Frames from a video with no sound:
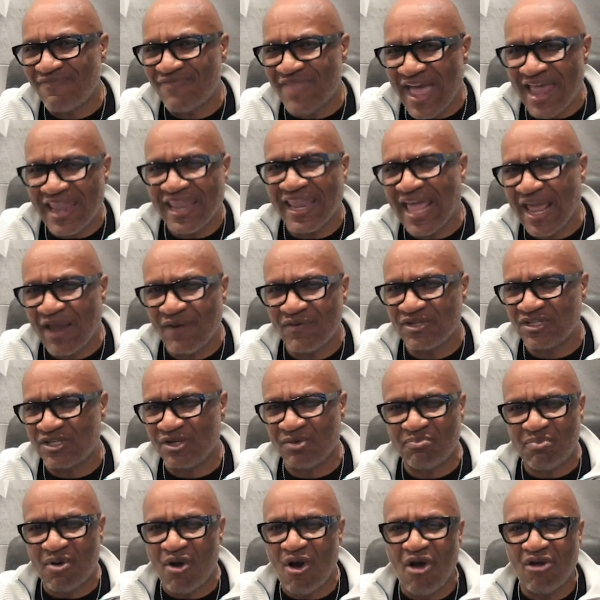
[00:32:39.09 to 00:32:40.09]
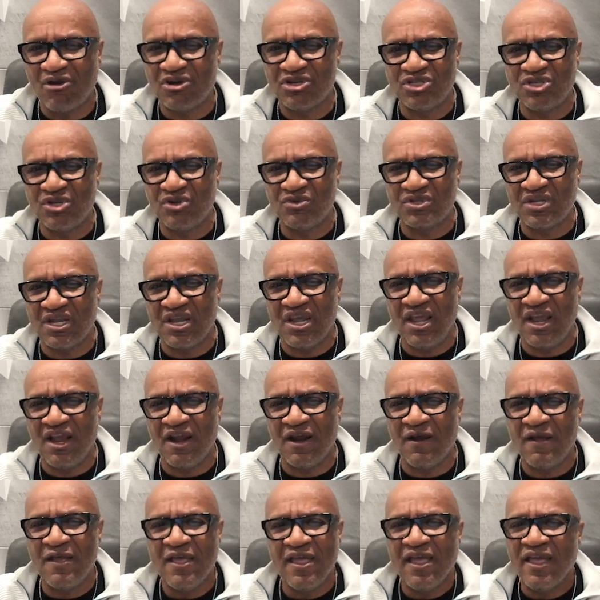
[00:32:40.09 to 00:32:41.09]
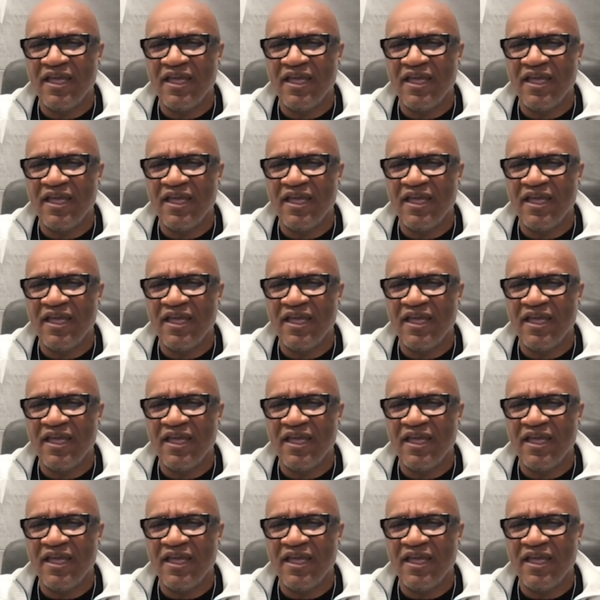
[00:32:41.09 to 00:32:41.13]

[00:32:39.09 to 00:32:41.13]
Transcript: That language that Paul is using here,